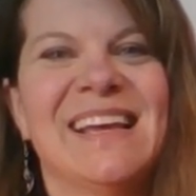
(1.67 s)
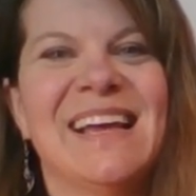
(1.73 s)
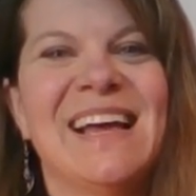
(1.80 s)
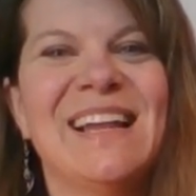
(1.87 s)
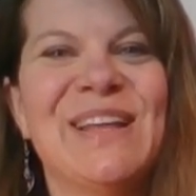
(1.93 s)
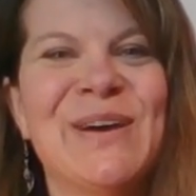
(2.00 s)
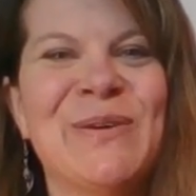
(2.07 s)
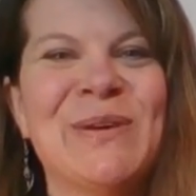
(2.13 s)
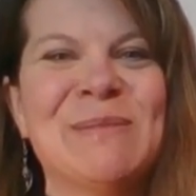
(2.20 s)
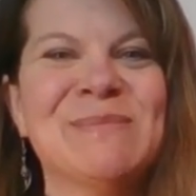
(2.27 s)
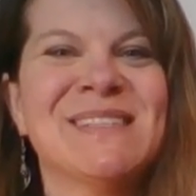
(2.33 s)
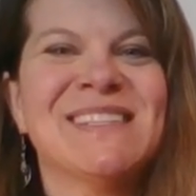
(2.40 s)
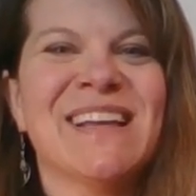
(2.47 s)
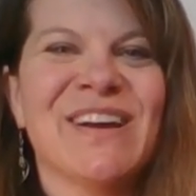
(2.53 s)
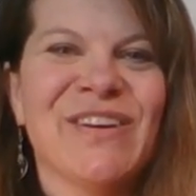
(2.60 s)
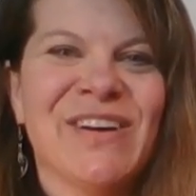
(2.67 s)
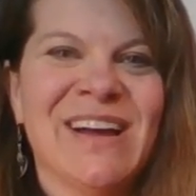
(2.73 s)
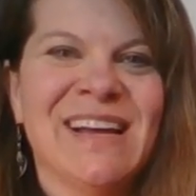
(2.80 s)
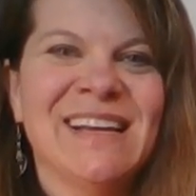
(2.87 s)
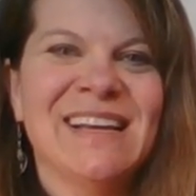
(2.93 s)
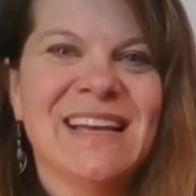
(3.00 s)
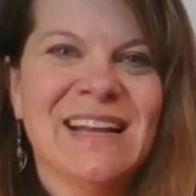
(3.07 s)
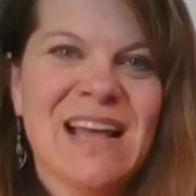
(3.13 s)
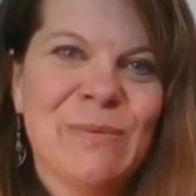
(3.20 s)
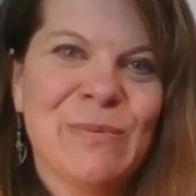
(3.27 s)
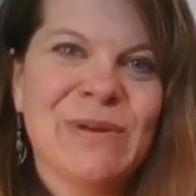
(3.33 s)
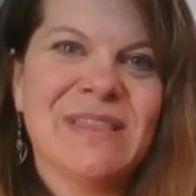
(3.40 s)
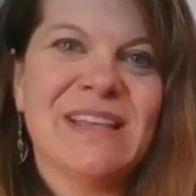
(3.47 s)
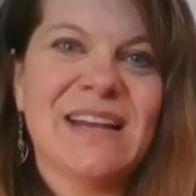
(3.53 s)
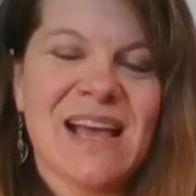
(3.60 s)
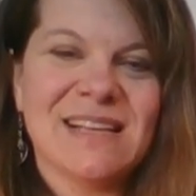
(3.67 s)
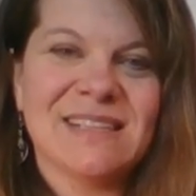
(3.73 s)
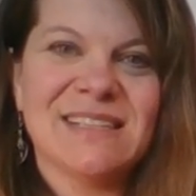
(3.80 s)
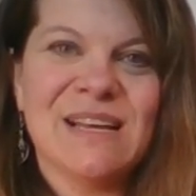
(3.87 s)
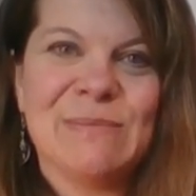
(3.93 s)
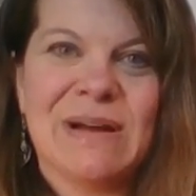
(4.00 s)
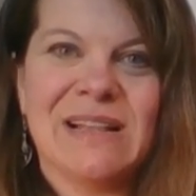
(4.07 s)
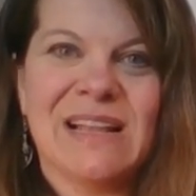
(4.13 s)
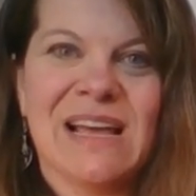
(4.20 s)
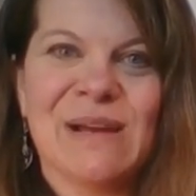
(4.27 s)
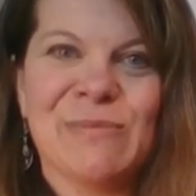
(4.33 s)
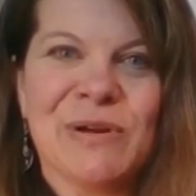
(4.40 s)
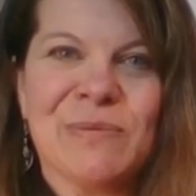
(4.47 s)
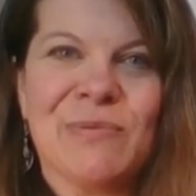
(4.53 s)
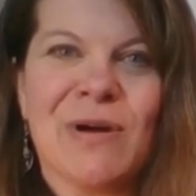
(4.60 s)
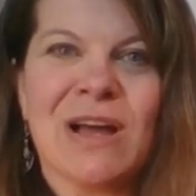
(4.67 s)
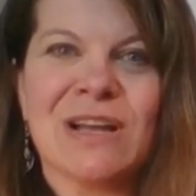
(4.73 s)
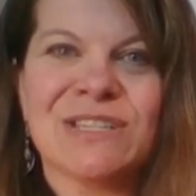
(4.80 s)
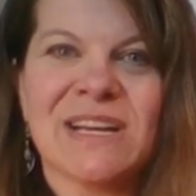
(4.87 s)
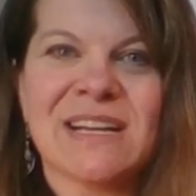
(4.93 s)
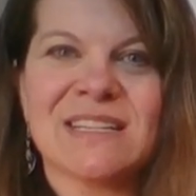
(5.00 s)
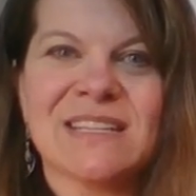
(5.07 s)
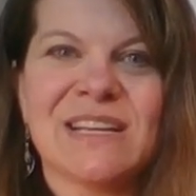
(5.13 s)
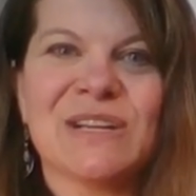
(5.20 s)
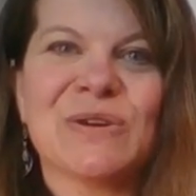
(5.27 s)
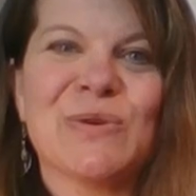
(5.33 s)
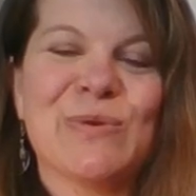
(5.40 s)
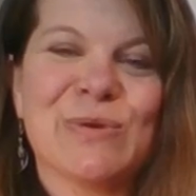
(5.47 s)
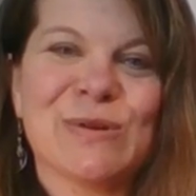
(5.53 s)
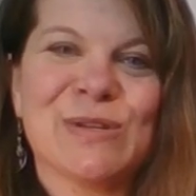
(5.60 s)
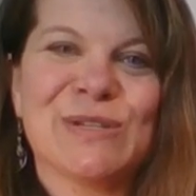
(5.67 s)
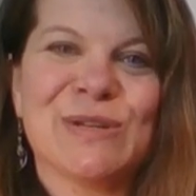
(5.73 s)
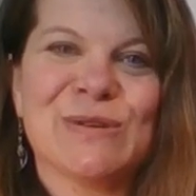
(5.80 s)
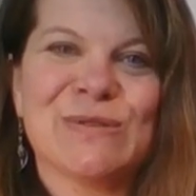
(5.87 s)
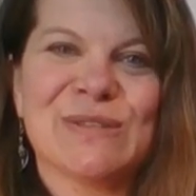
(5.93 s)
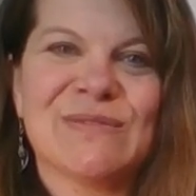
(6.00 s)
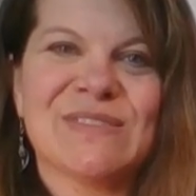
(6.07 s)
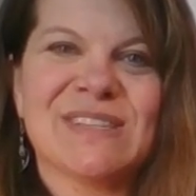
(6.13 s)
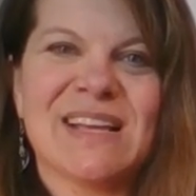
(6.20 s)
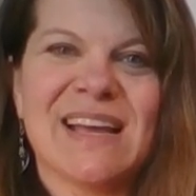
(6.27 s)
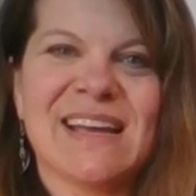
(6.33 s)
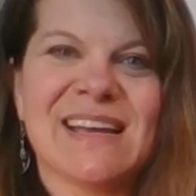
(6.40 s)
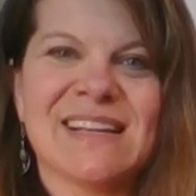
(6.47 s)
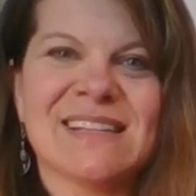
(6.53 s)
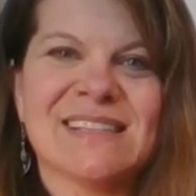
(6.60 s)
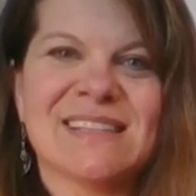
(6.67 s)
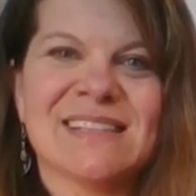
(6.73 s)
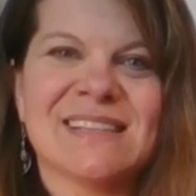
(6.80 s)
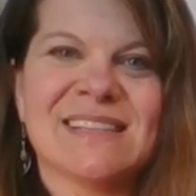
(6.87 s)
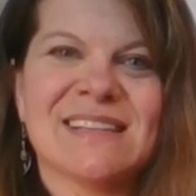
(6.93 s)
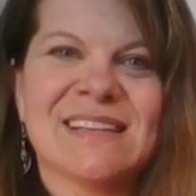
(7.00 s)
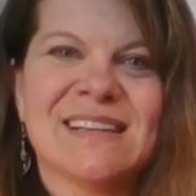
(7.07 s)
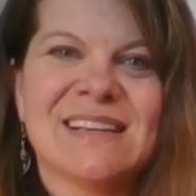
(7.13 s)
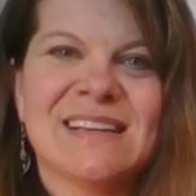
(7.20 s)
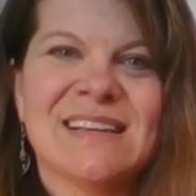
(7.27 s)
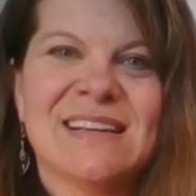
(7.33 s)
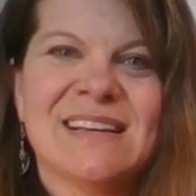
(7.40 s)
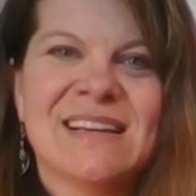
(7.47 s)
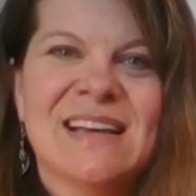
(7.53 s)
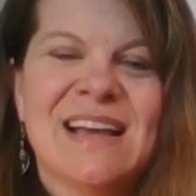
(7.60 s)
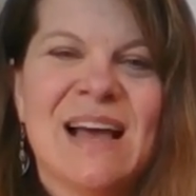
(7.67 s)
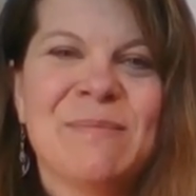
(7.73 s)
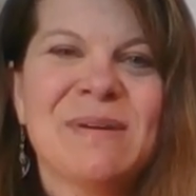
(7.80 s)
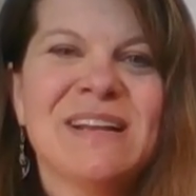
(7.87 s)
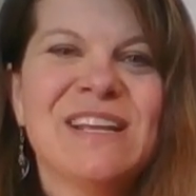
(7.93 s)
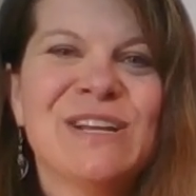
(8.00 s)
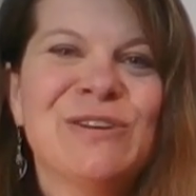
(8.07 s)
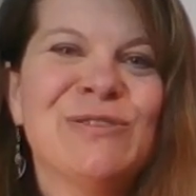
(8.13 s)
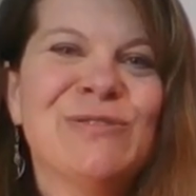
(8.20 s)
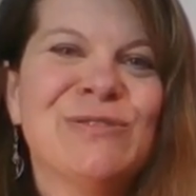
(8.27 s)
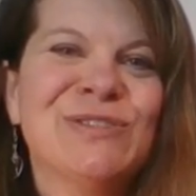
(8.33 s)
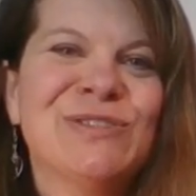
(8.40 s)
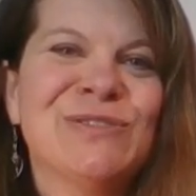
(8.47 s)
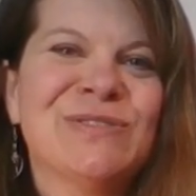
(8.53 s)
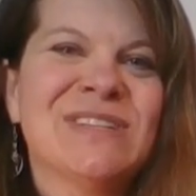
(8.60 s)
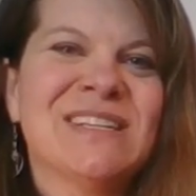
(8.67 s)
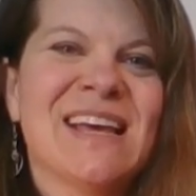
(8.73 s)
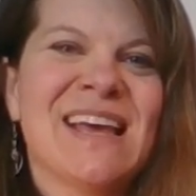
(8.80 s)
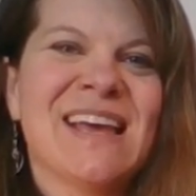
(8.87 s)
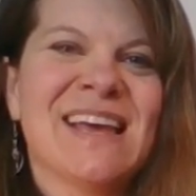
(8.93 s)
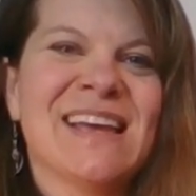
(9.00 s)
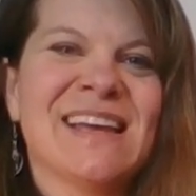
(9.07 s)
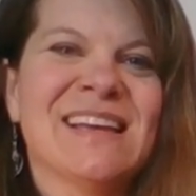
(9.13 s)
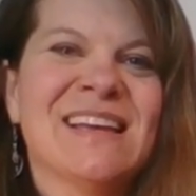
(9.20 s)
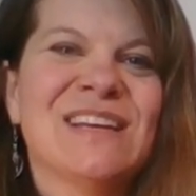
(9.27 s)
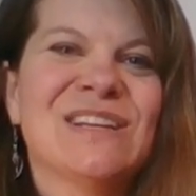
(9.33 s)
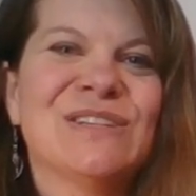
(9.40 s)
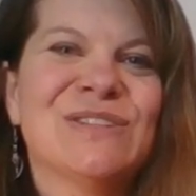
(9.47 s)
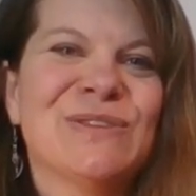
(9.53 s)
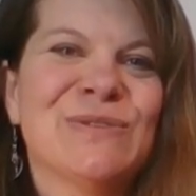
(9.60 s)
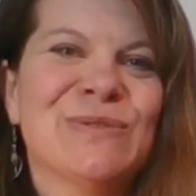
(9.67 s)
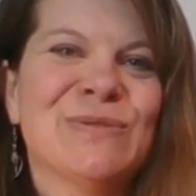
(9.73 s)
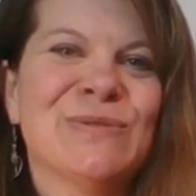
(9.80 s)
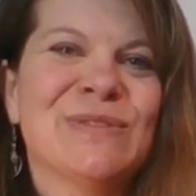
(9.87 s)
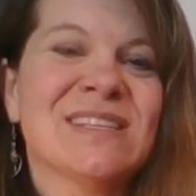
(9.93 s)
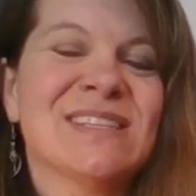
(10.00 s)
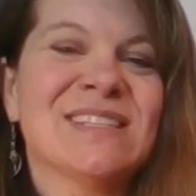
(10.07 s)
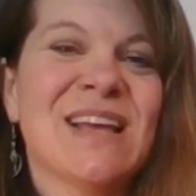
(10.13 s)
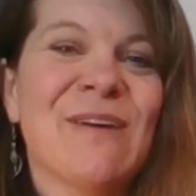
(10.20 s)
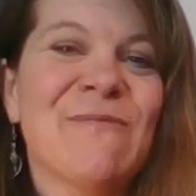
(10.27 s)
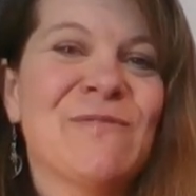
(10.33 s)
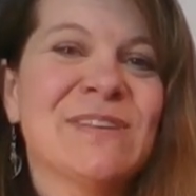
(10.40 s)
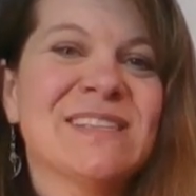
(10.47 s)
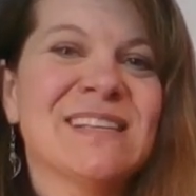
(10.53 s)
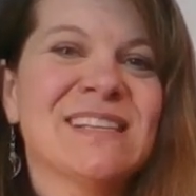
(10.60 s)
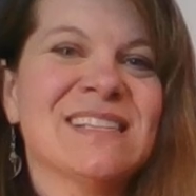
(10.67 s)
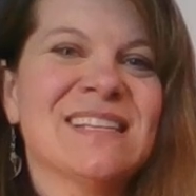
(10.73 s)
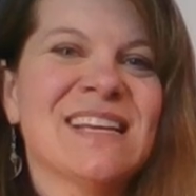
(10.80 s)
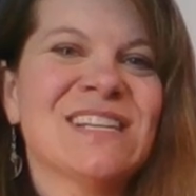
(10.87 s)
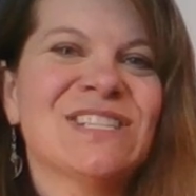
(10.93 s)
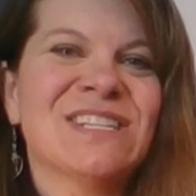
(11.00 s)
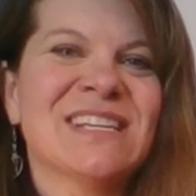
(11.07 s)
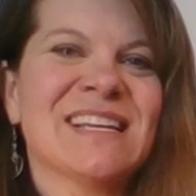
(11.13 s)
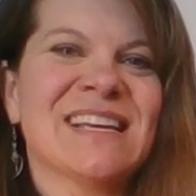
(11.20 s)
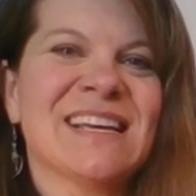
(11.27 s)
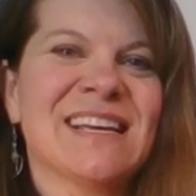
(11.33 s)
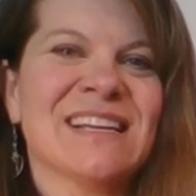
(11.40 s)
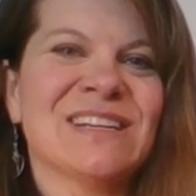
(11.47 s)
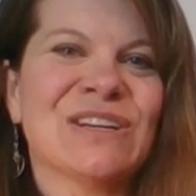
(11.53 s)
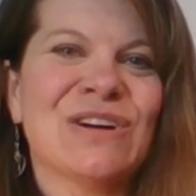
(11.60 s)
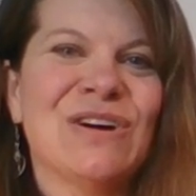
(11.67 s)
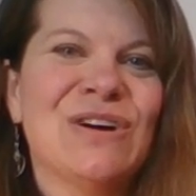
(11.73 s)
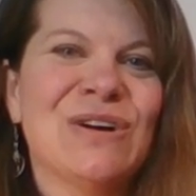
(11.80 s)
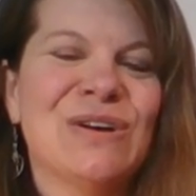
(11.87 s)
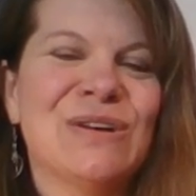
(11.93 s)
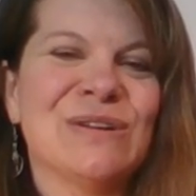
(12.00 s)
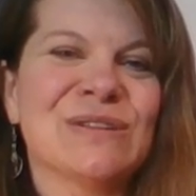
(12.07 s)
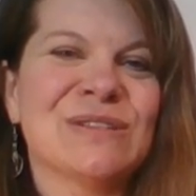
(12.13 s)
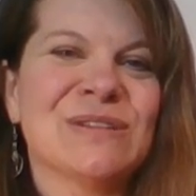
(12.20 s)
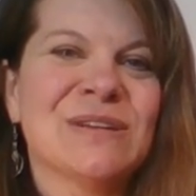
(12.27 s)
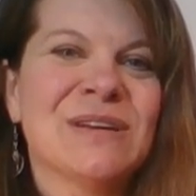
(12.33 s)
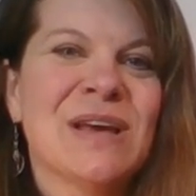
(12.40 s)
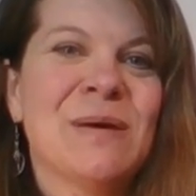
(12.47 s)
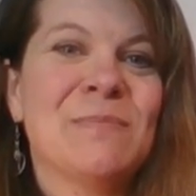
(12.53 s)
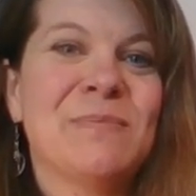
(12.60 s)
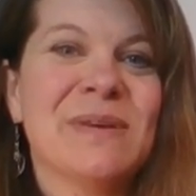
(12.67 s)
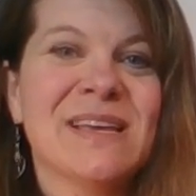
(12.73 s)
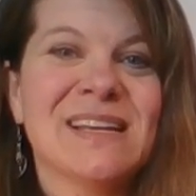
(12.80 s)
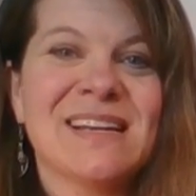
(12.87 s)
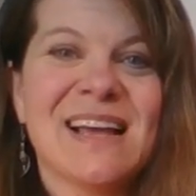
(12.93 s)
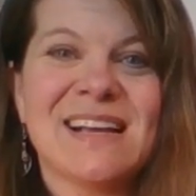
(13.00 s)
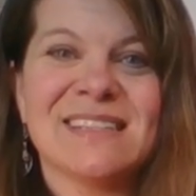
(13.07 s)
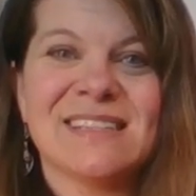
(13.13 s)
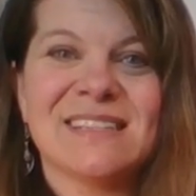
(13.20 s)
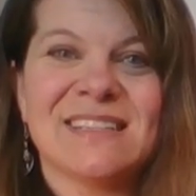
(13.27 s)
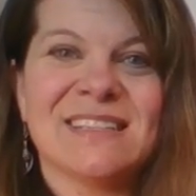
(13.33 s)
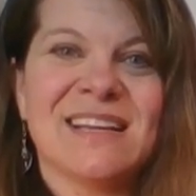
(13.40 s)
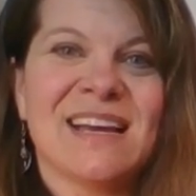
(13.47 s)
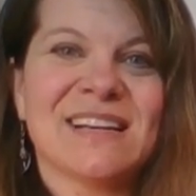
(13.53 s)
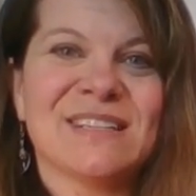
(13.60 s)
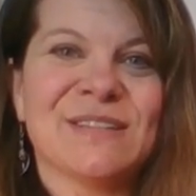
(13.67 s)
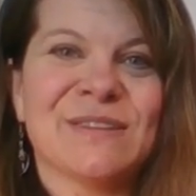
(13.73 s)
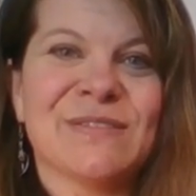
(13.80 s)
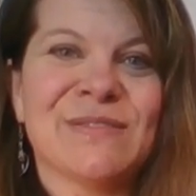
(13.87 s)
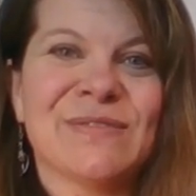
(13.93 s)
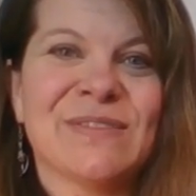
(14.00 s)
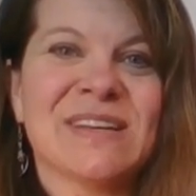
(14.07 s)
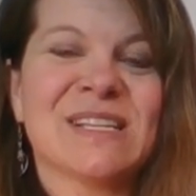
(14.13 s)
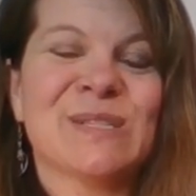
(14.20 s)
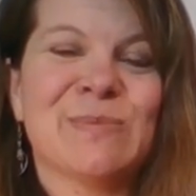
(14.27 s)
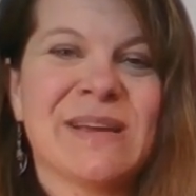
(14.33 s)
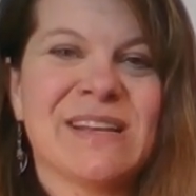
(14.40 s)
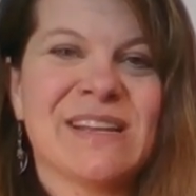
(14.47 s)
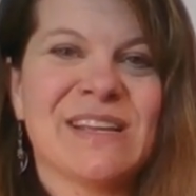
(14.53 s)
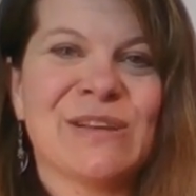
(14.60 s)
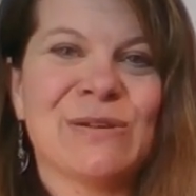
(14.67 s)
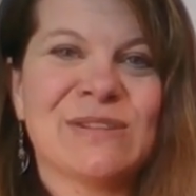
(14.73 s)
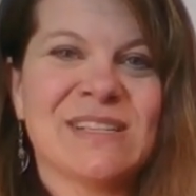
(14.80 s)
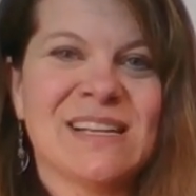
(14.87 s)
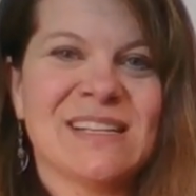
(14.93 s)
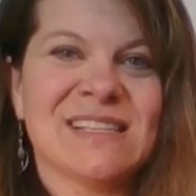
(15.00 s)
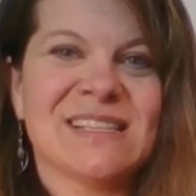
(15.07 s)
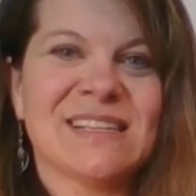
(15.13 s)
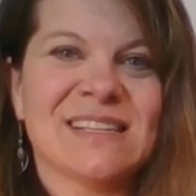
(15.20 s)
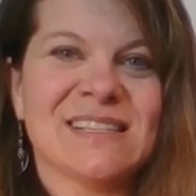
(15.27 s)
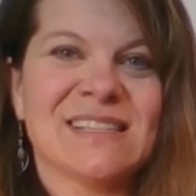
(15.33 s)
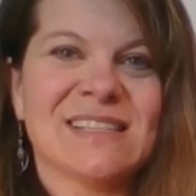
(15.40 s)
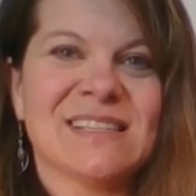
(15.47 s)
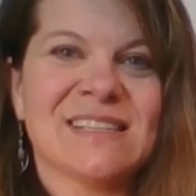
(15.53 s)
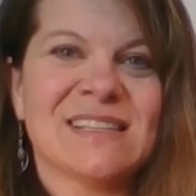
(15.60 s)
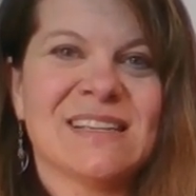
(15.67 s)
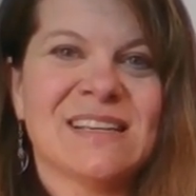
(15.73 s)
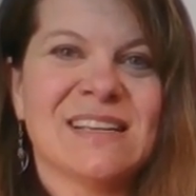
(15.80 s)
Hello, I'm Sarah, and I'm with the NASA at My Library project and Cornerstones of Science. I'm going to introduce you today to the STEM facilitation kit called Be a NASA Detective, Expanding Your Senses.